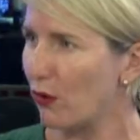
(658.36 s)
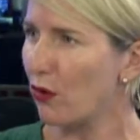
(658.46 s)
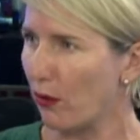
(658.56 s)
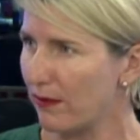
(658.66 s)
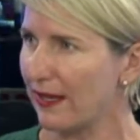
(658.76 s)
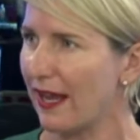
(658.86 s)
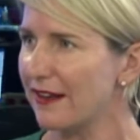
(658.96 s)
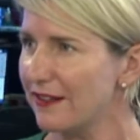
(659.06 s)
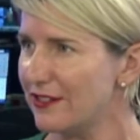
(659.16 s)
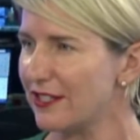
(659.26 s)

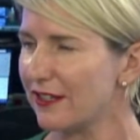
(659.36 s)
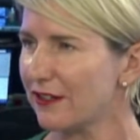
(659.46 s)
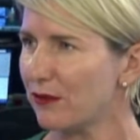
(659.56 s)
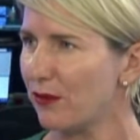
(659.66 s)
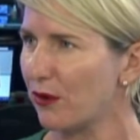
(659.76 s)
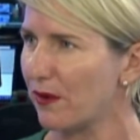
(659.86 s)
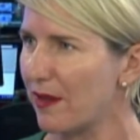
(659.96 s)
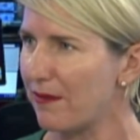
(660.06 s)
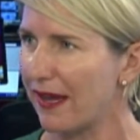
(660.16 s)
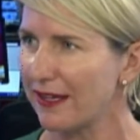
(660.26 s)
complicated to work with a
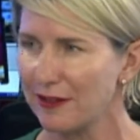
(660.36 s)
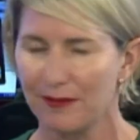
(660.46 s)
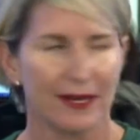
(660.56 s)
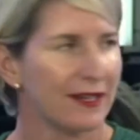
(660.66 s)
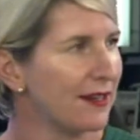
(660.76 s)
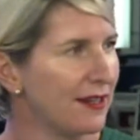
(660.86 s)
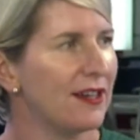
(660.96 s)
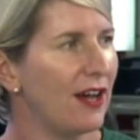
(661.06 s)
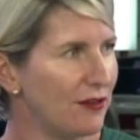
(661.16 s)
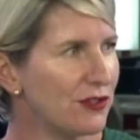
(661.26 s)
bank, but
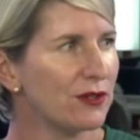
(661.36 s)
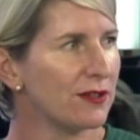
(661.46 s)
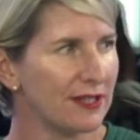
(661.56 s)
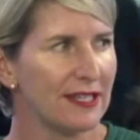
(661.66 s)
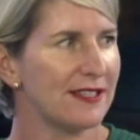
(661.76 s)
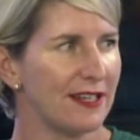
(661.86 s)
I've certainly seen